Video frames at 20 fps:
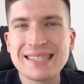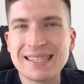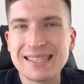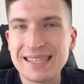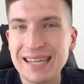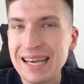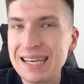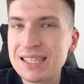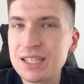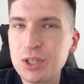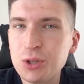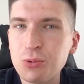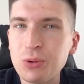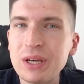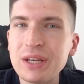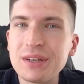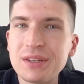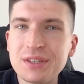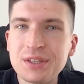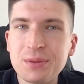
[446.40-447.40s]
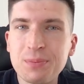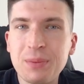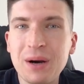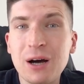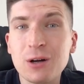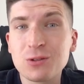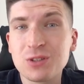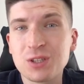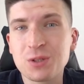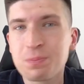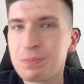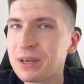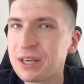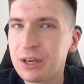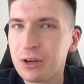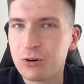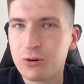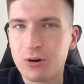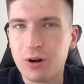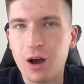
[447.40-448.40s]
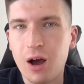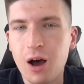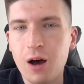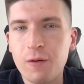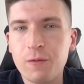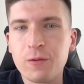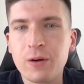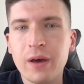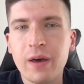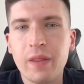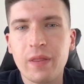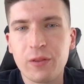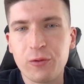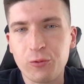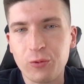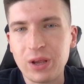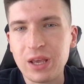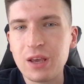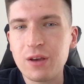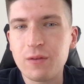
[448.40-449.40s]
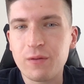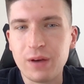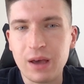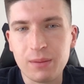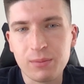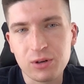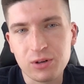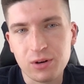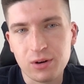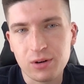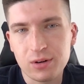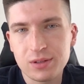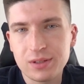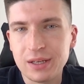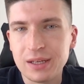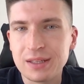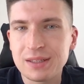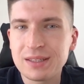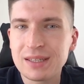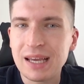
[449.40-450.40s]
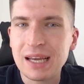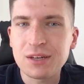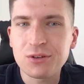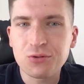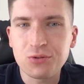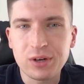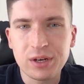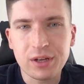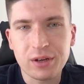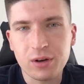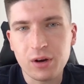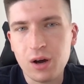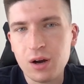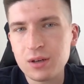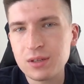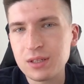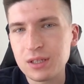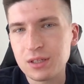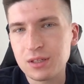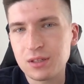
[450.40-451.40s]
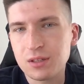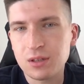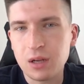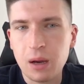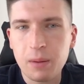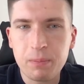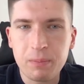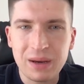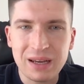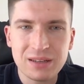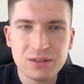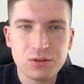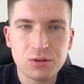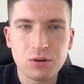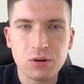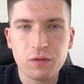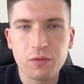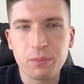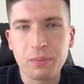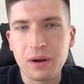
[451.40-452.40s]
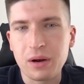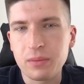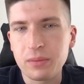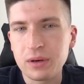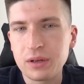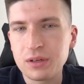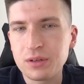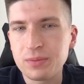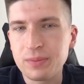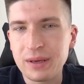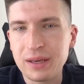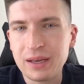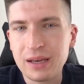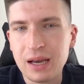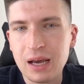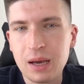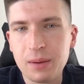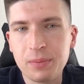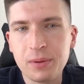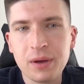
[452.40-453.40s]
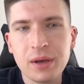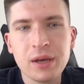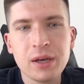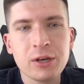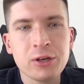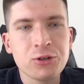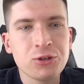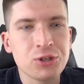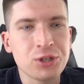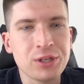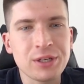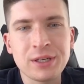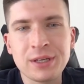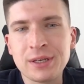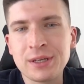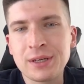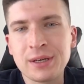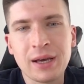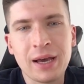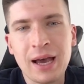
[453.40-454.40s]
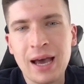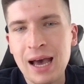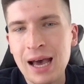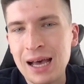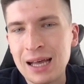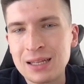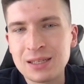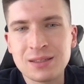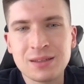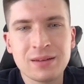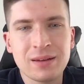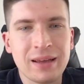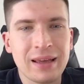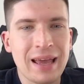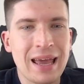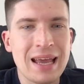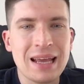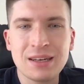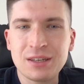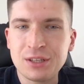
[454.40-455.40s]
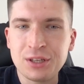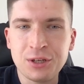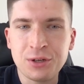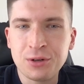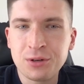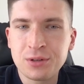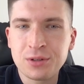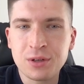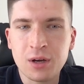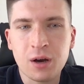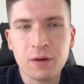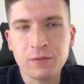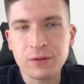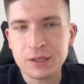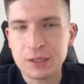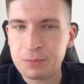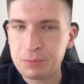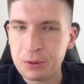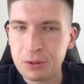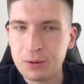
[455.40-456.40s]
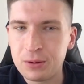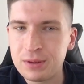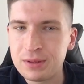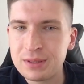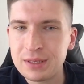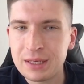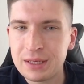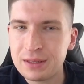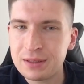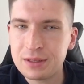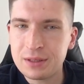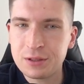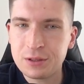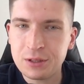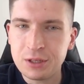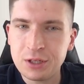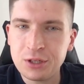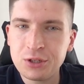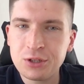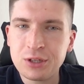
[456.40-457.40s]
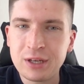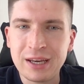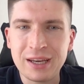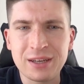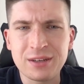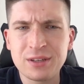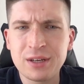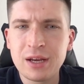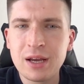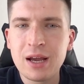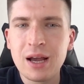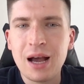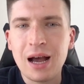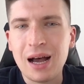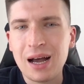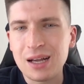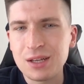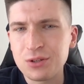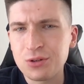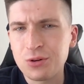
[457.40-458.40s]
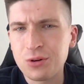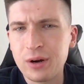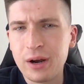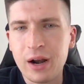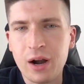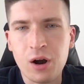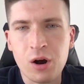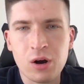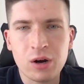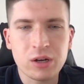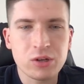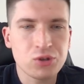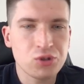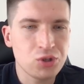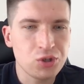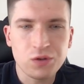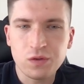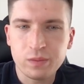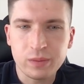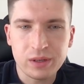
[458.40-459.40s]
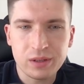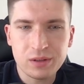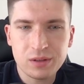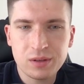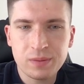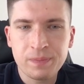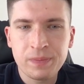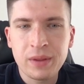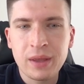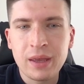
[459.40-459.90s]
The next screen is about speaker of 3 webinars. It's Katerina Cox, top master of permanent makeup. She had 8 years of experience in this niche and other her achievements.